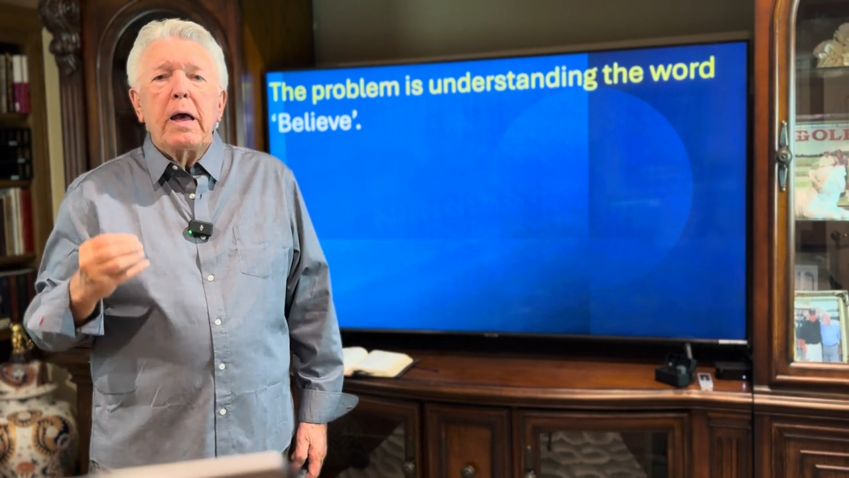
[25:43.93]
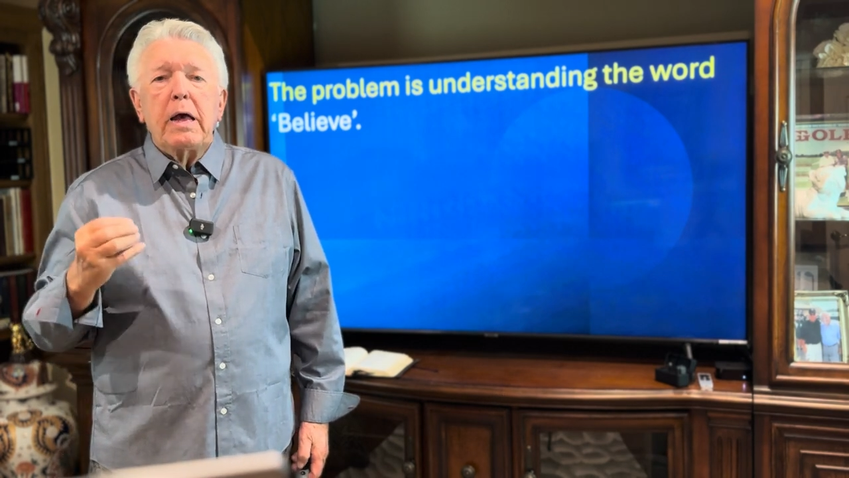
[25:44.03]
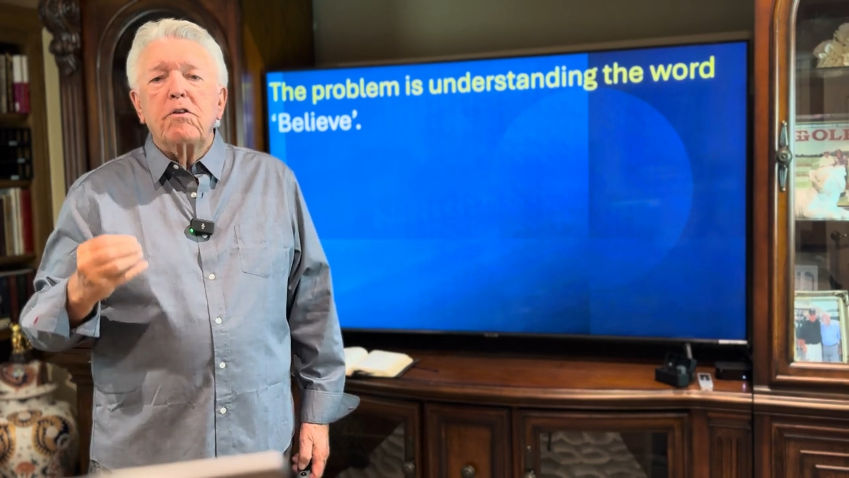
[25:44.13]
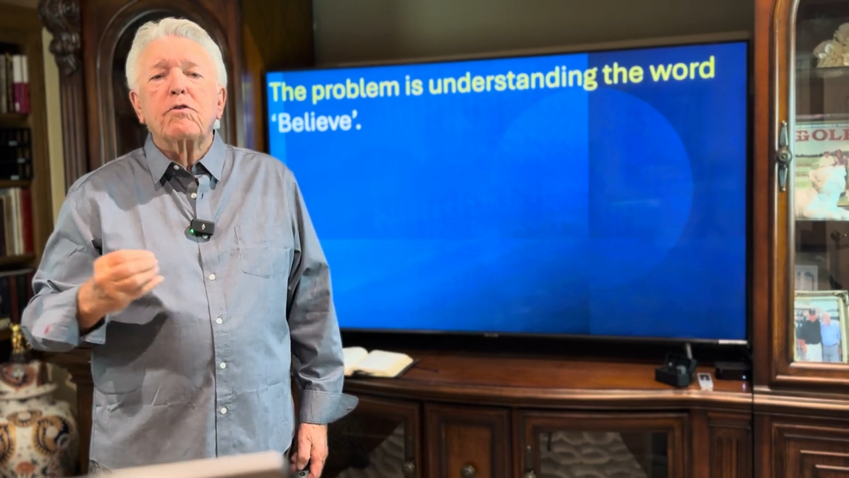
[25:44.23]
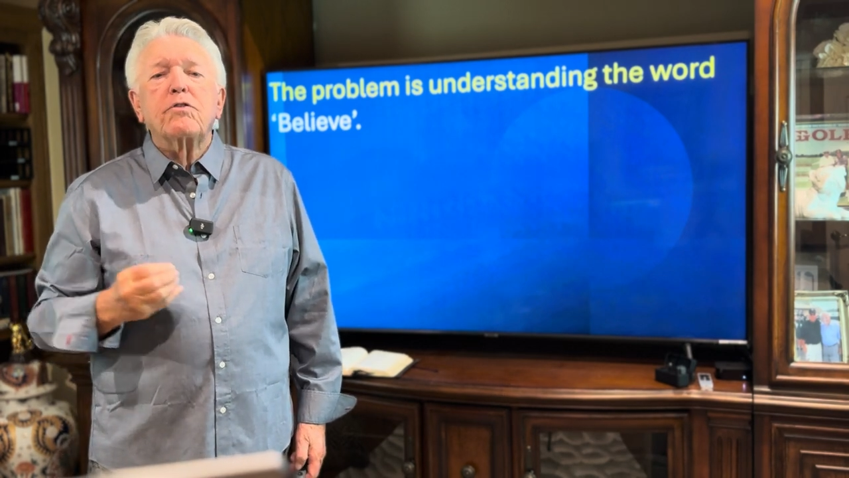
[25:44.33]

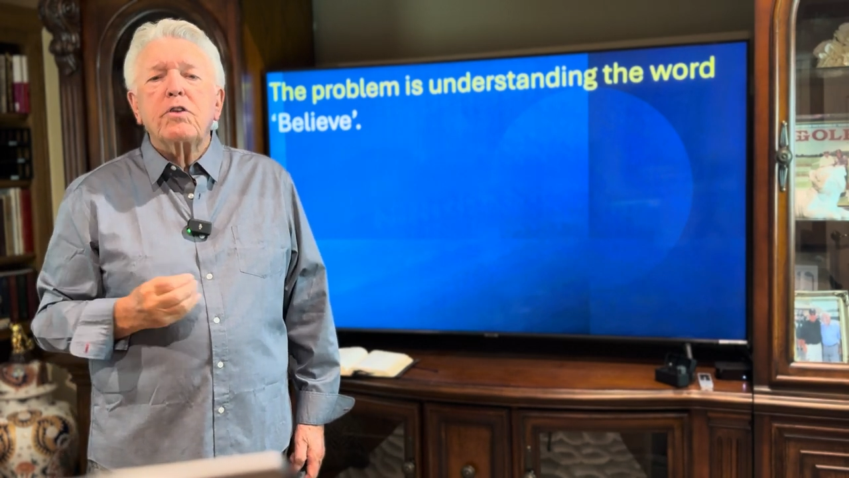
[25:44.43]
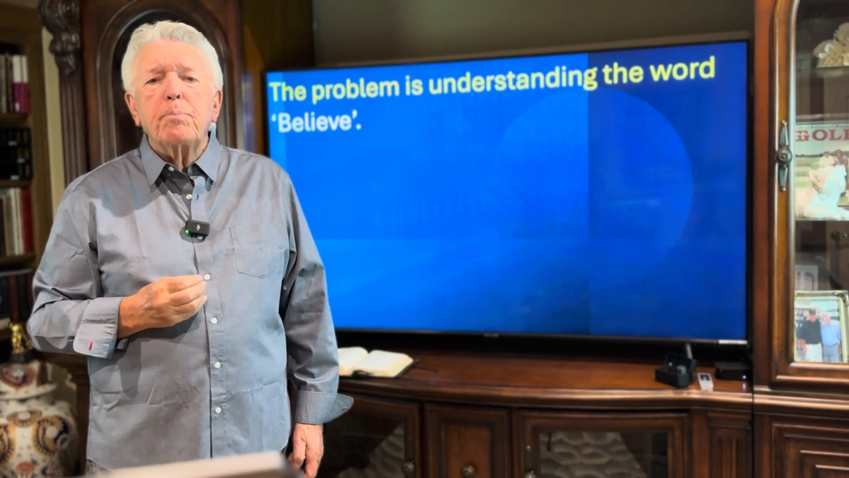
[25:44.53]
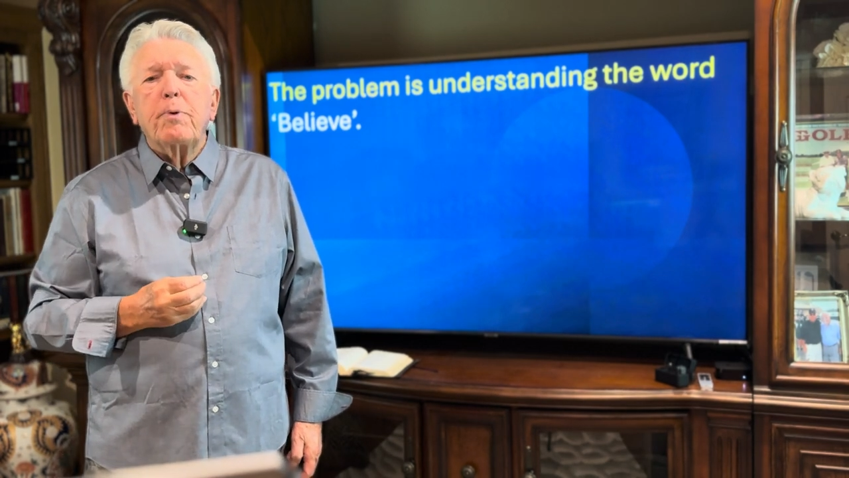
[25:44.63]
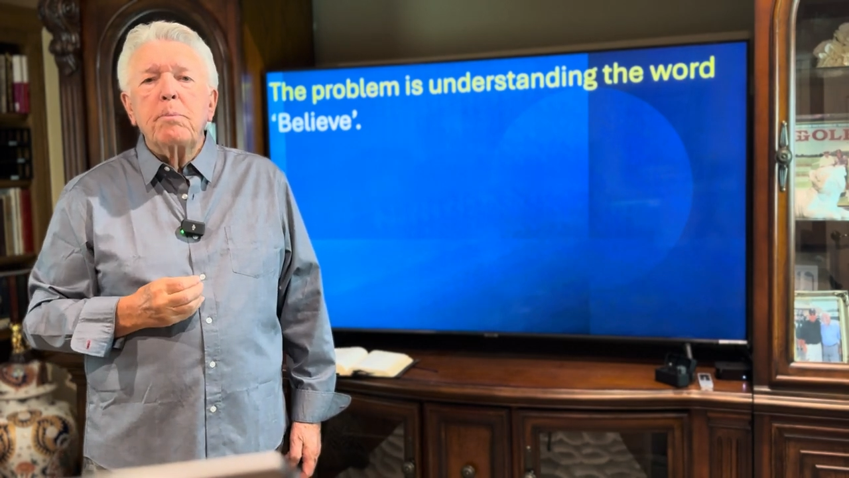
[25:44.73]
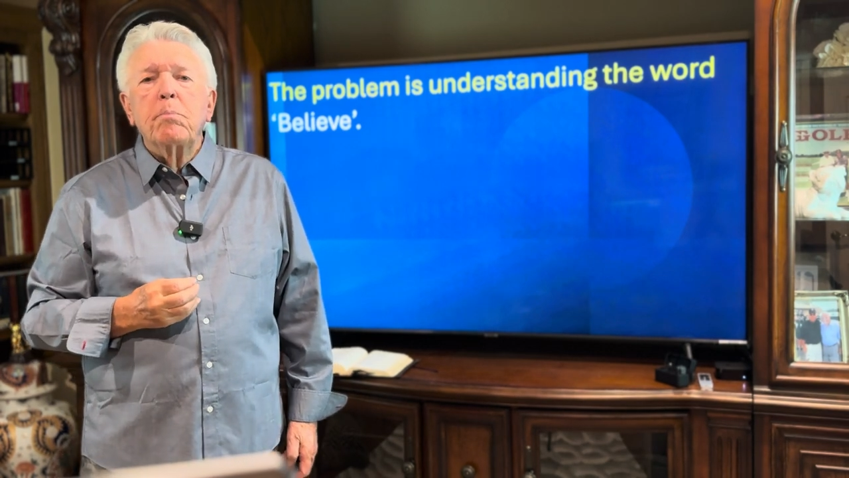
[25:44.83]
is
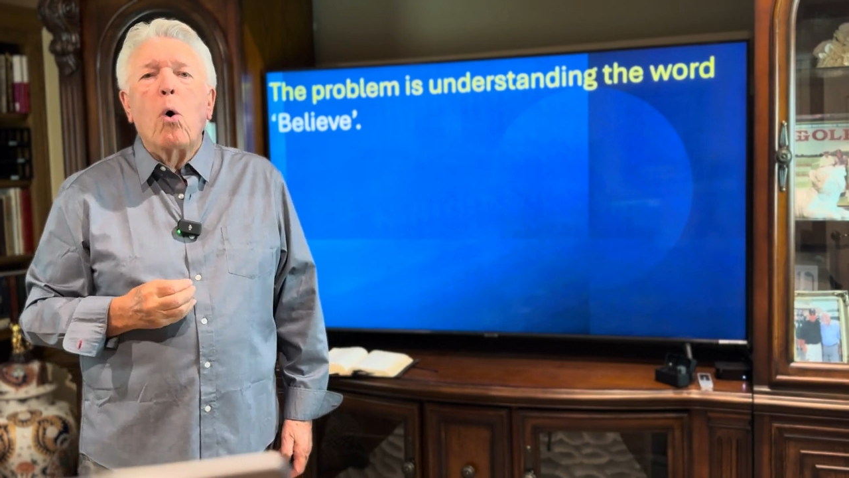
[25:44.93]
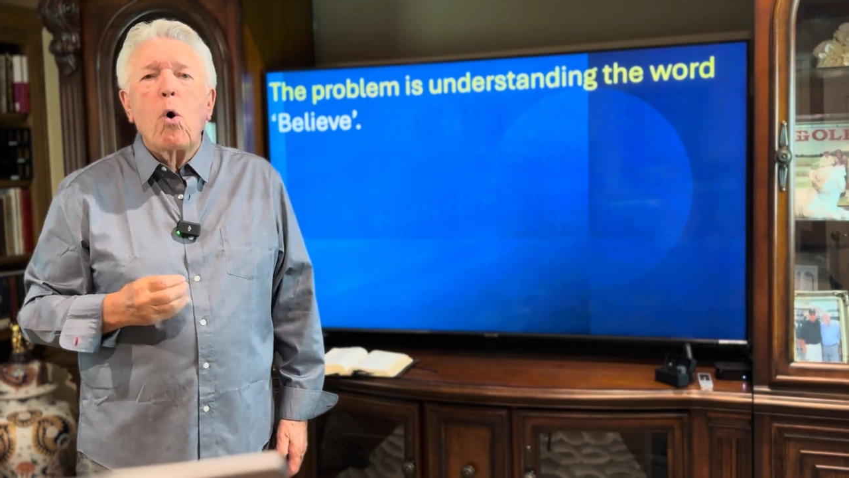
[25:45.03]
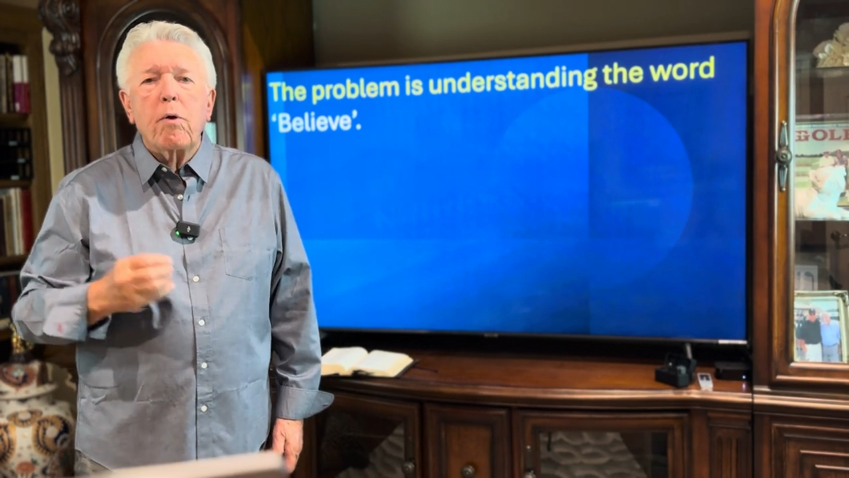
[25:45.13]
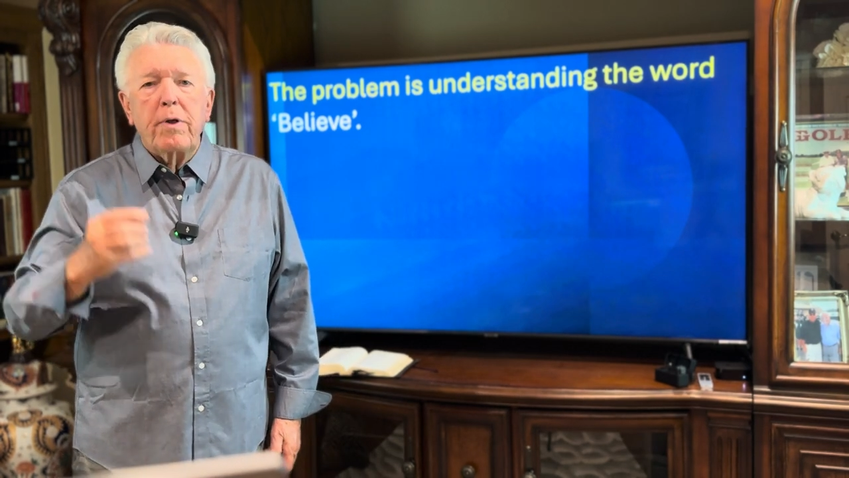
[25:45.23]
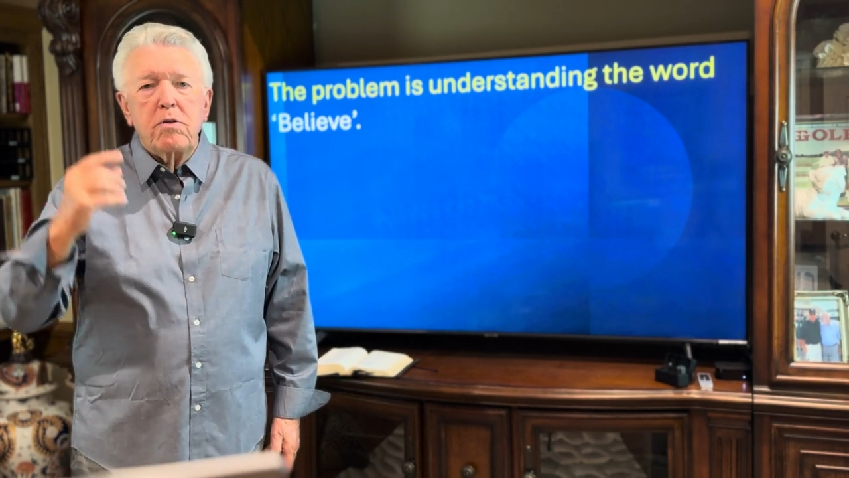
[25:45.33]
simply
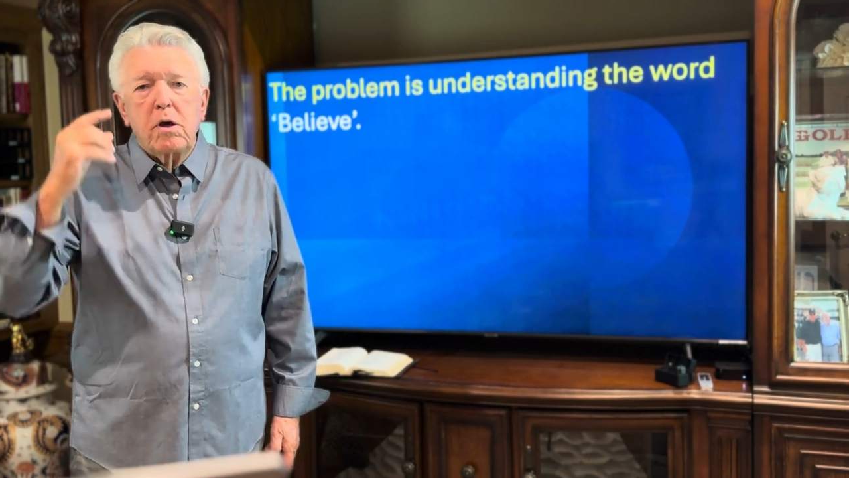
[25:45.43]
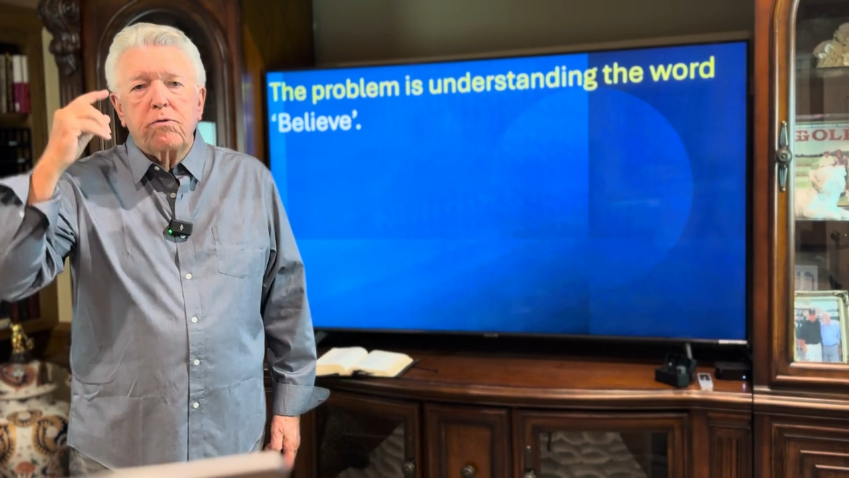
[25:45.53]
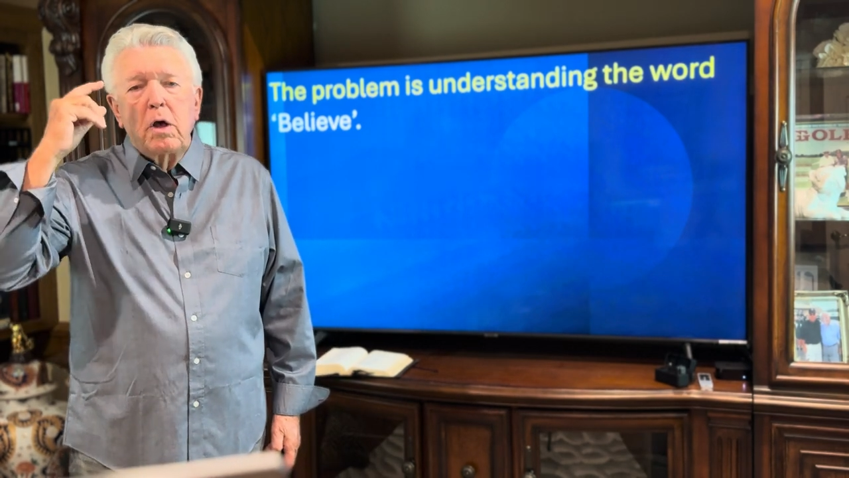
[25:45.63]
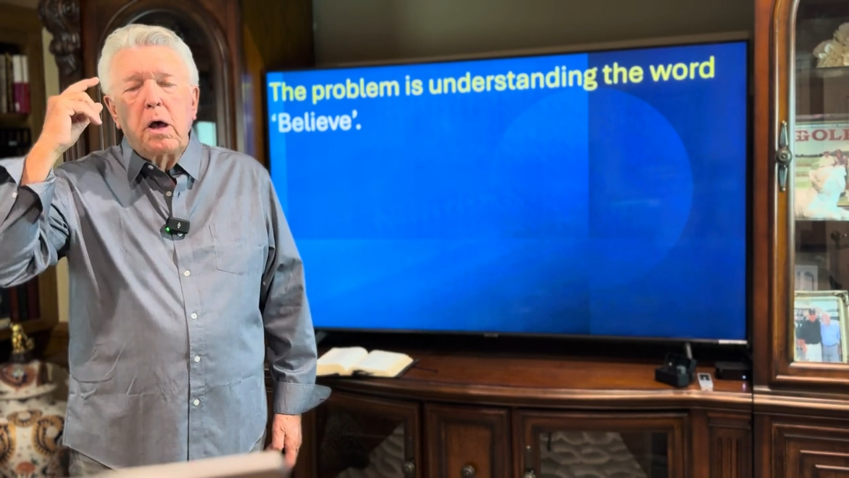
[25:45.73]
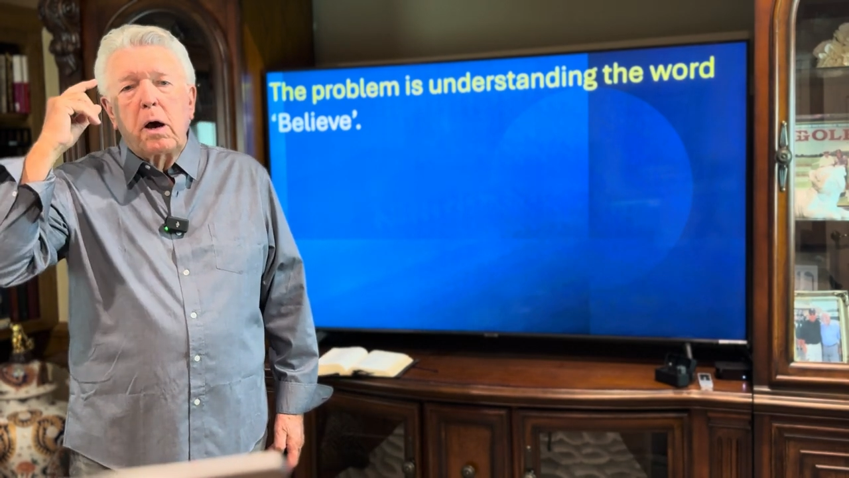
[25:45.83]
more than just